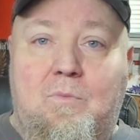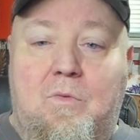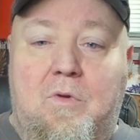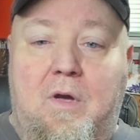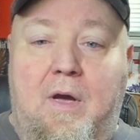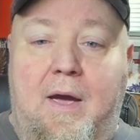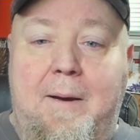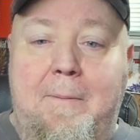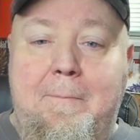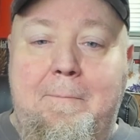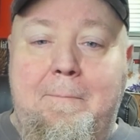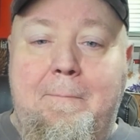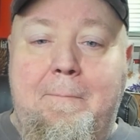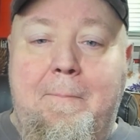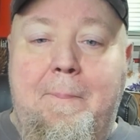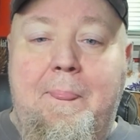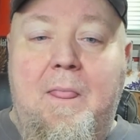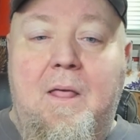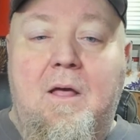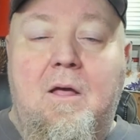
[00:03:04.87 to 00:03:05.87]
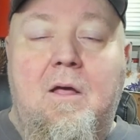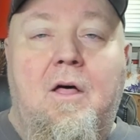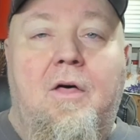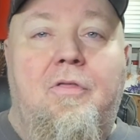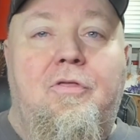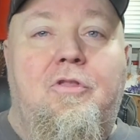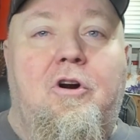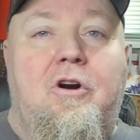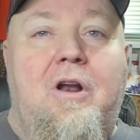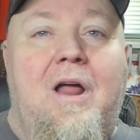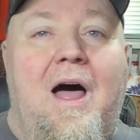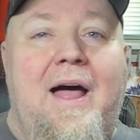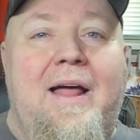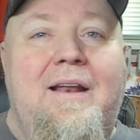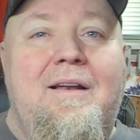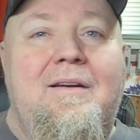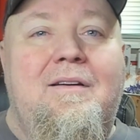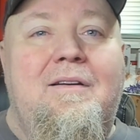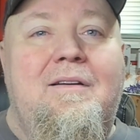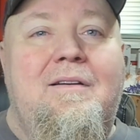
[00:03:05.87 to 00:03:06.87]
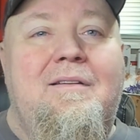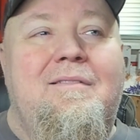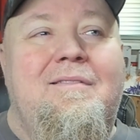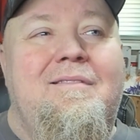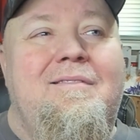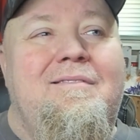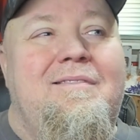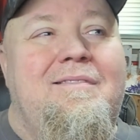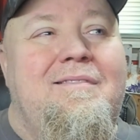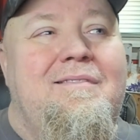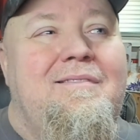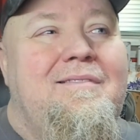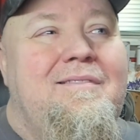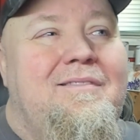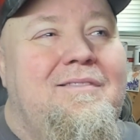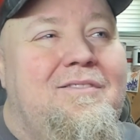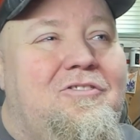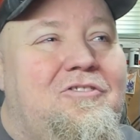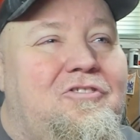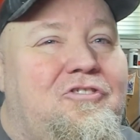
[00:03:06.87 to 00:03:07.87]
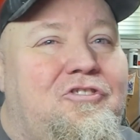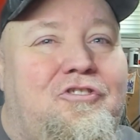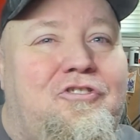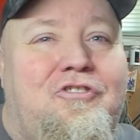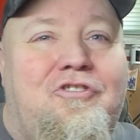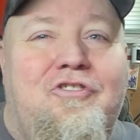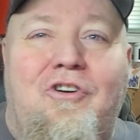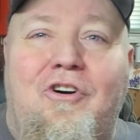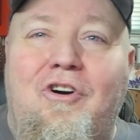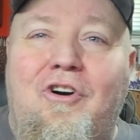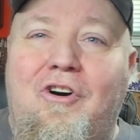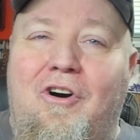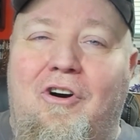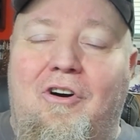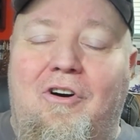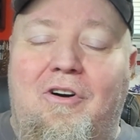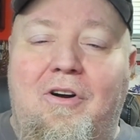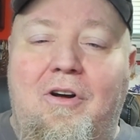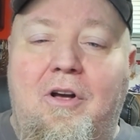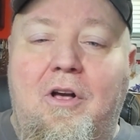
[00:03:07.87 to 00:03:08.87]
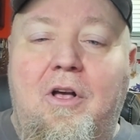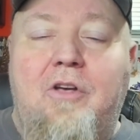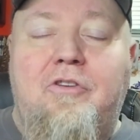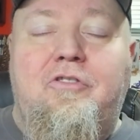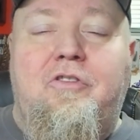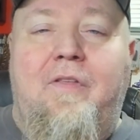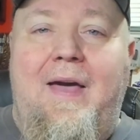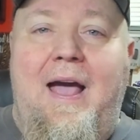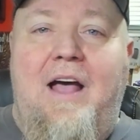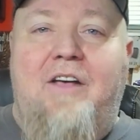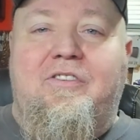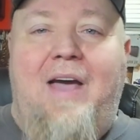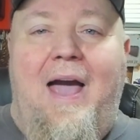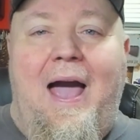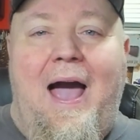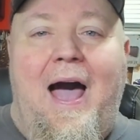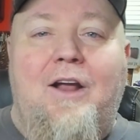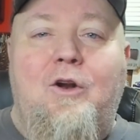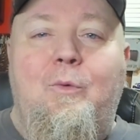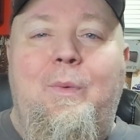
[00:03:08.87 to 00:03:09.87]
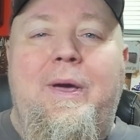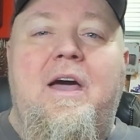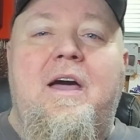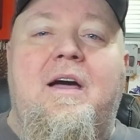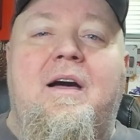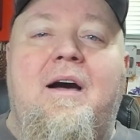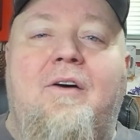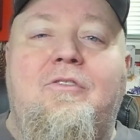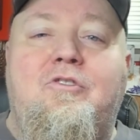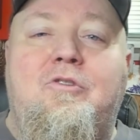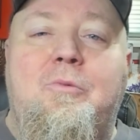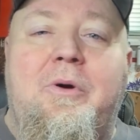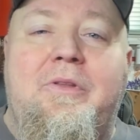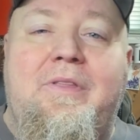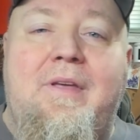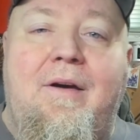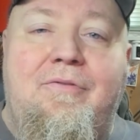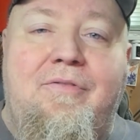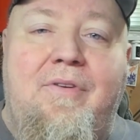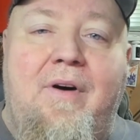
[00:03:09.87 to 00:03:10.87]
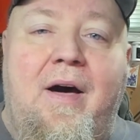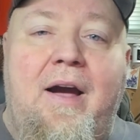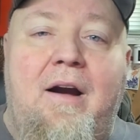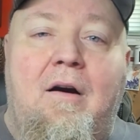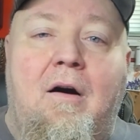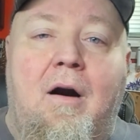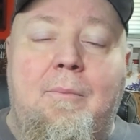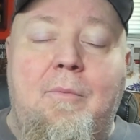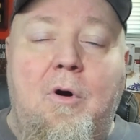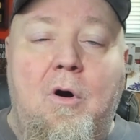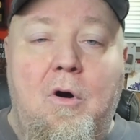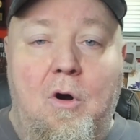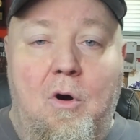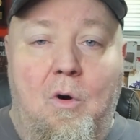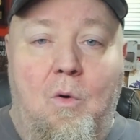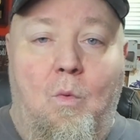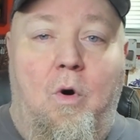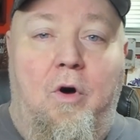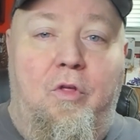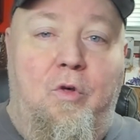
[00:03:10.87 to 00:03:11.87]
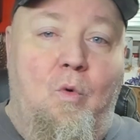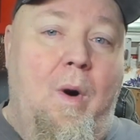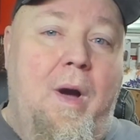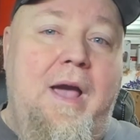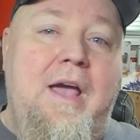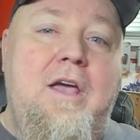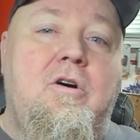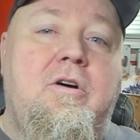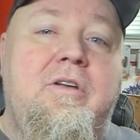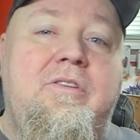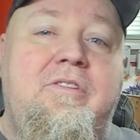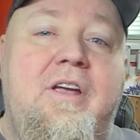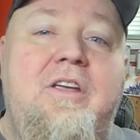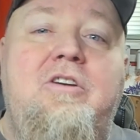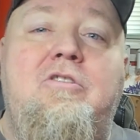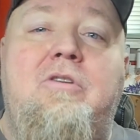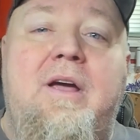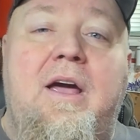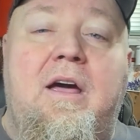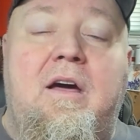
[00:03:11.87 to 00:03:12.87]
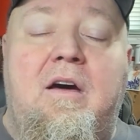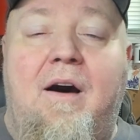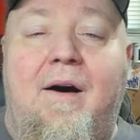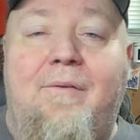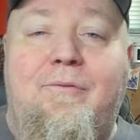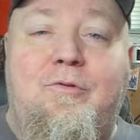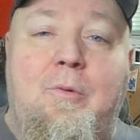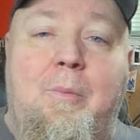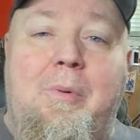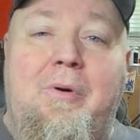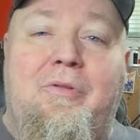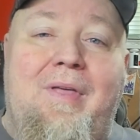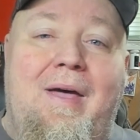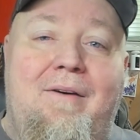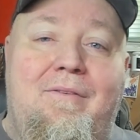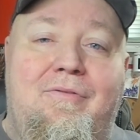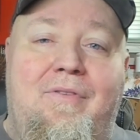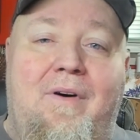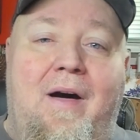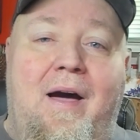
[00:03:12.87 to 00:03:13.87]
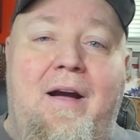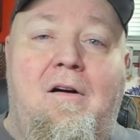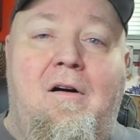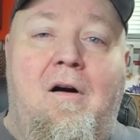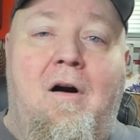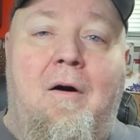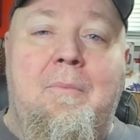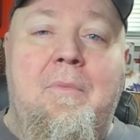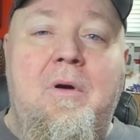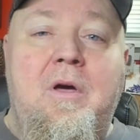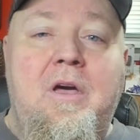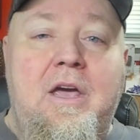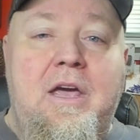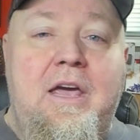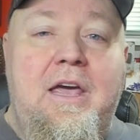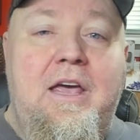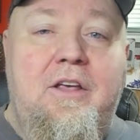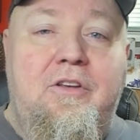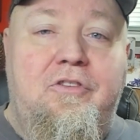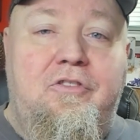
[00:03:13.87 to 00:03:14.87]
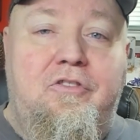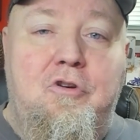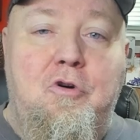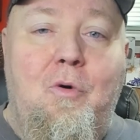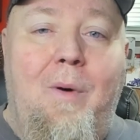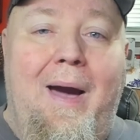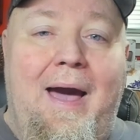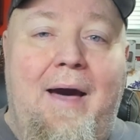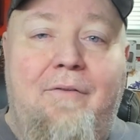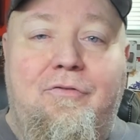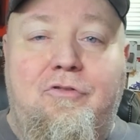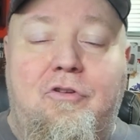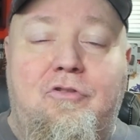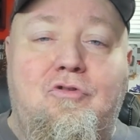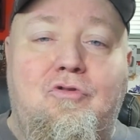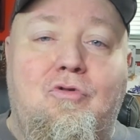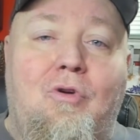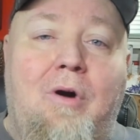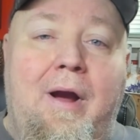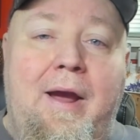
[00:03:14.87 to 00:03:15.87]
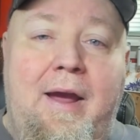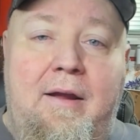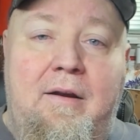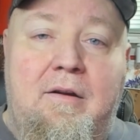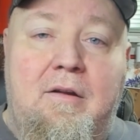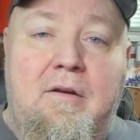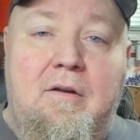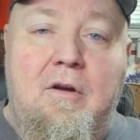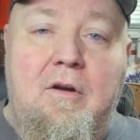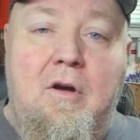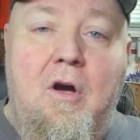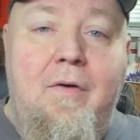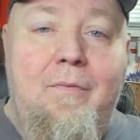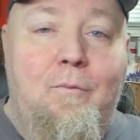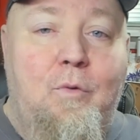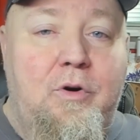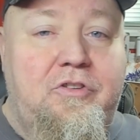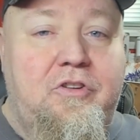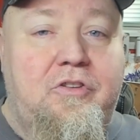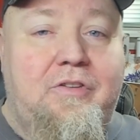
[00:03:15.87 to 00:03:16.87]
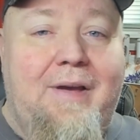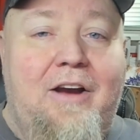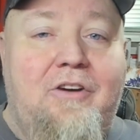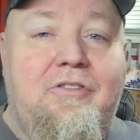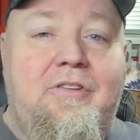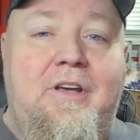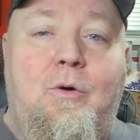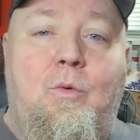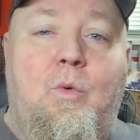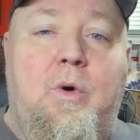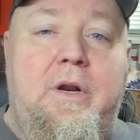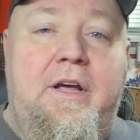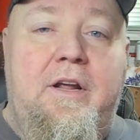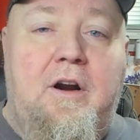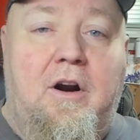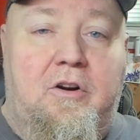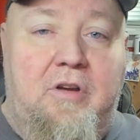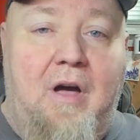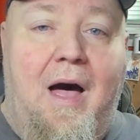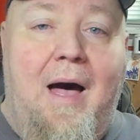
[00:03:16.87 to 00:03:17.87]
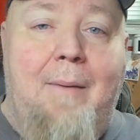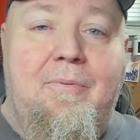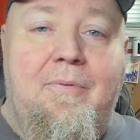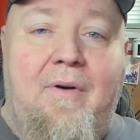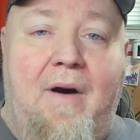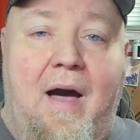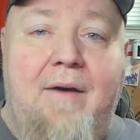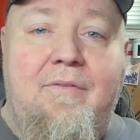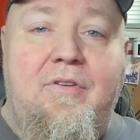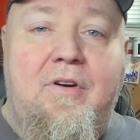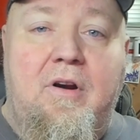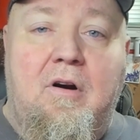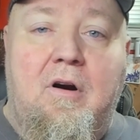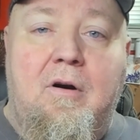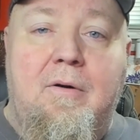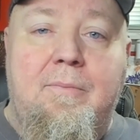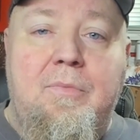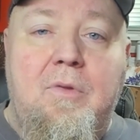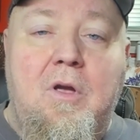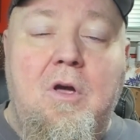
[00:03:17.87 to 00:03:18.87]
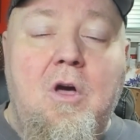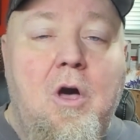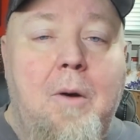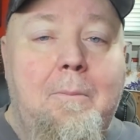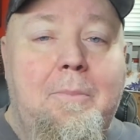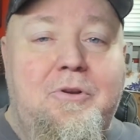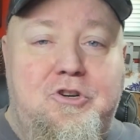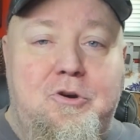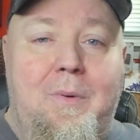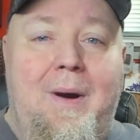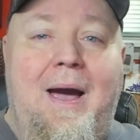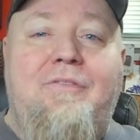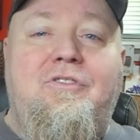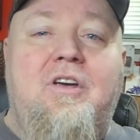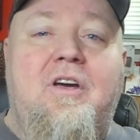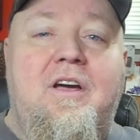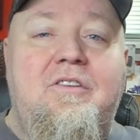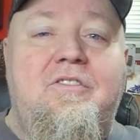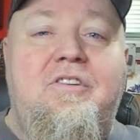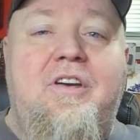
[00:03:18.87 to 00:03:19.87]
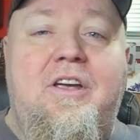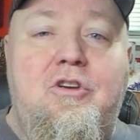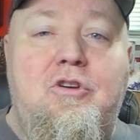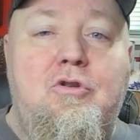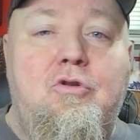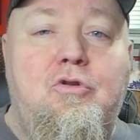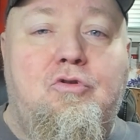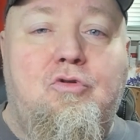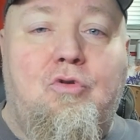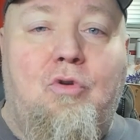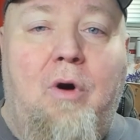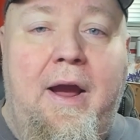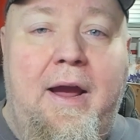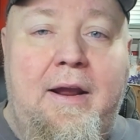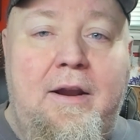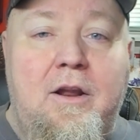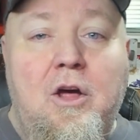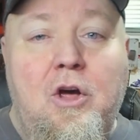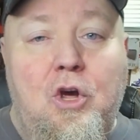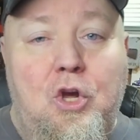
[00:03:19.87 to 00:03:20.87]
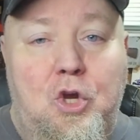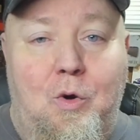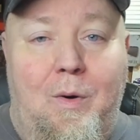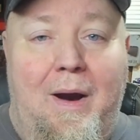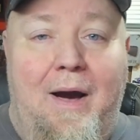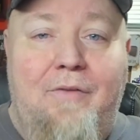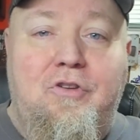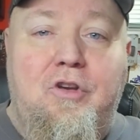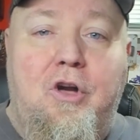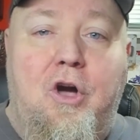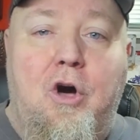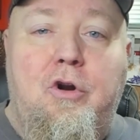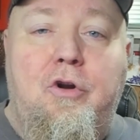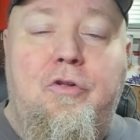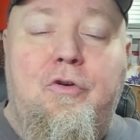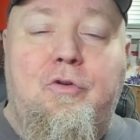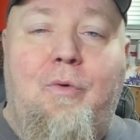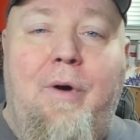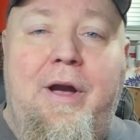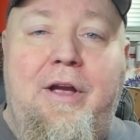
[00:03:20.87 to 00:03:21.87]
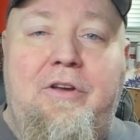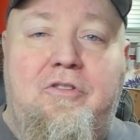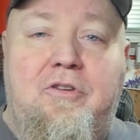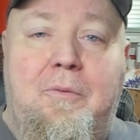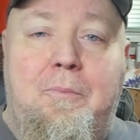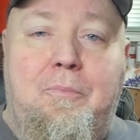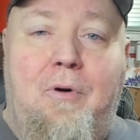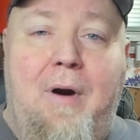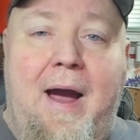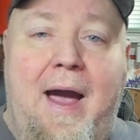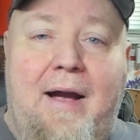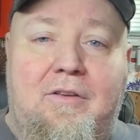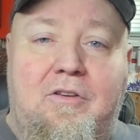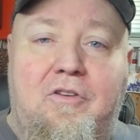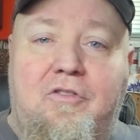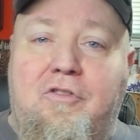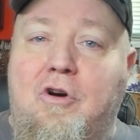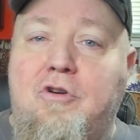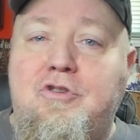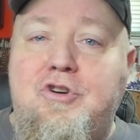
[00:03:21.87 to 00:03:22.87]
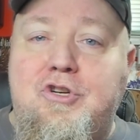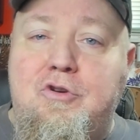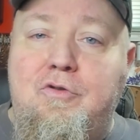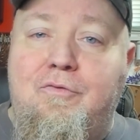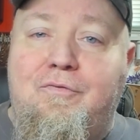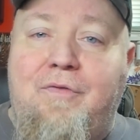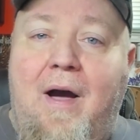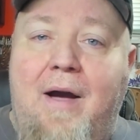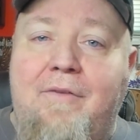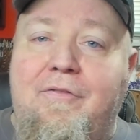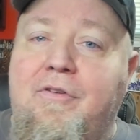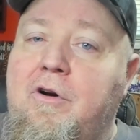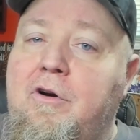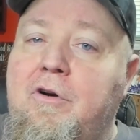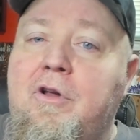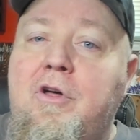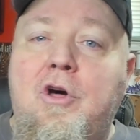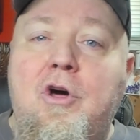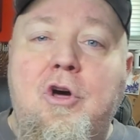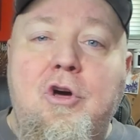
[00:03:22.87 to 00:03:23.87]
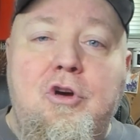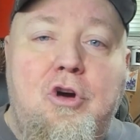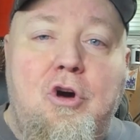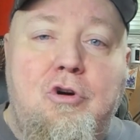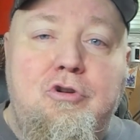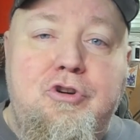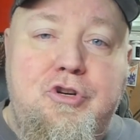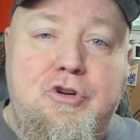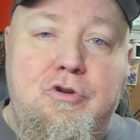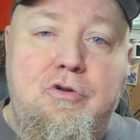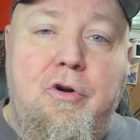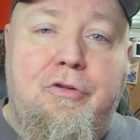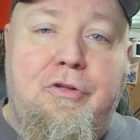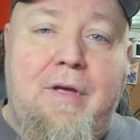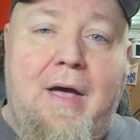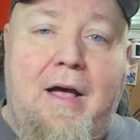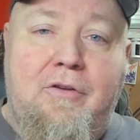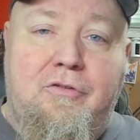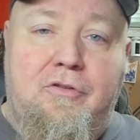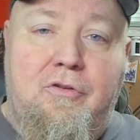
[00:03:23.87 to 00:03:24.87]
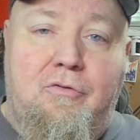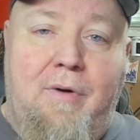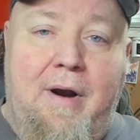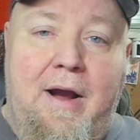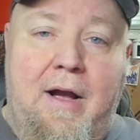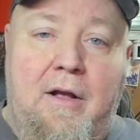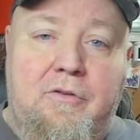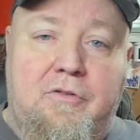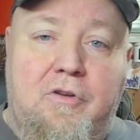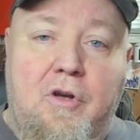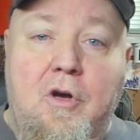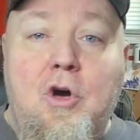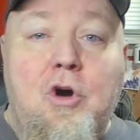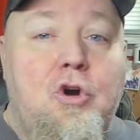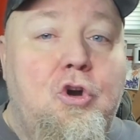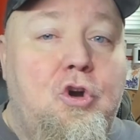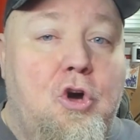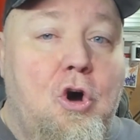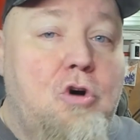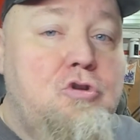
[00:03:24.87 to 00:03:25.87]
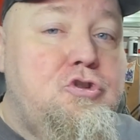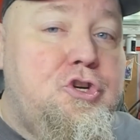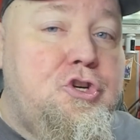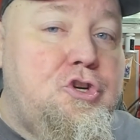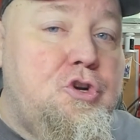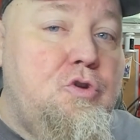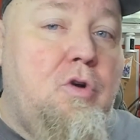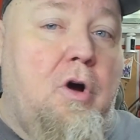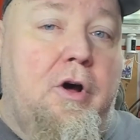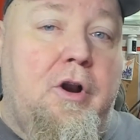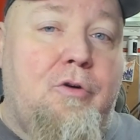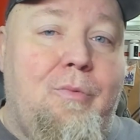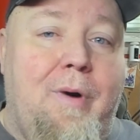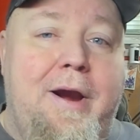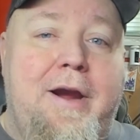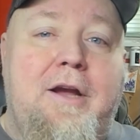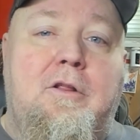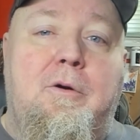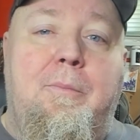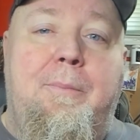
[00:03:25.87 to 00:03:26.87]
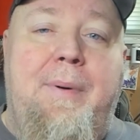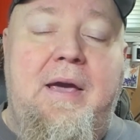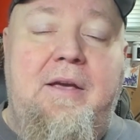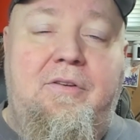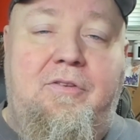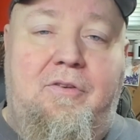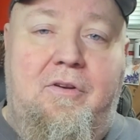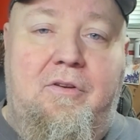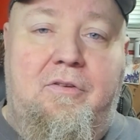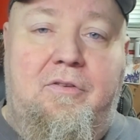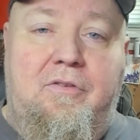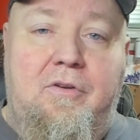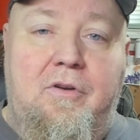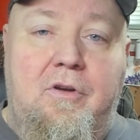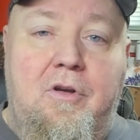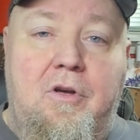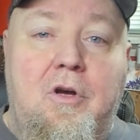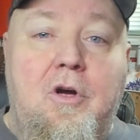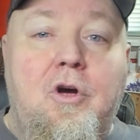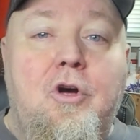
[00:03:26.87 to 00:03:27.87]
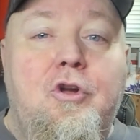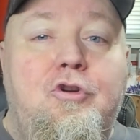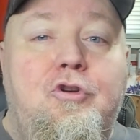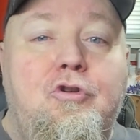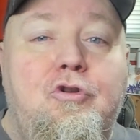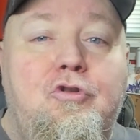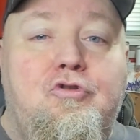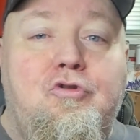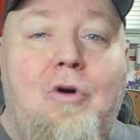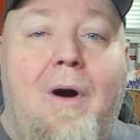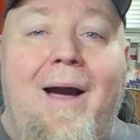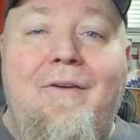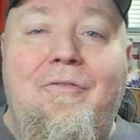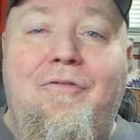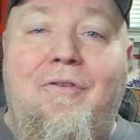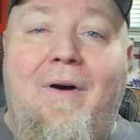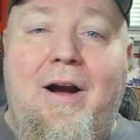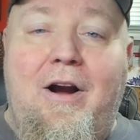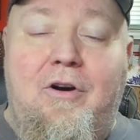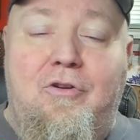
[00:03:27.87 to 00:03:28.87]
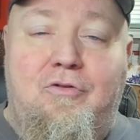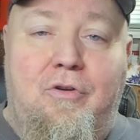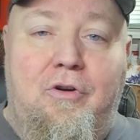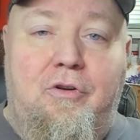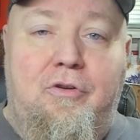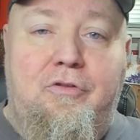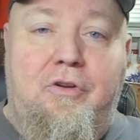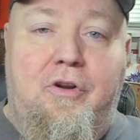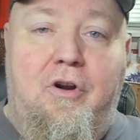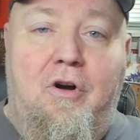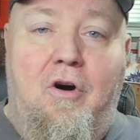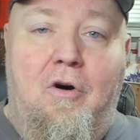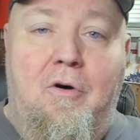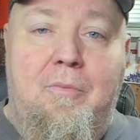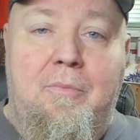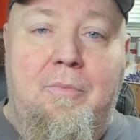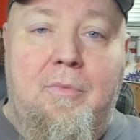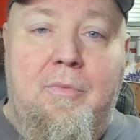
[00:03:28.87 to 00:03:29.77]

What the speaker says: Okay? They're not sure. So they ask, how do we get comfortable with that firearm? Well, the way you continue to get comfortable with that firearm is you have to train, which is actually one in our top 5 here. But you have to continue to train. You have to go to the range and practice. Go shoot 500. Go shoot 1,000 rounds. Go shoot on a regular basis. Do dry fire drills at home.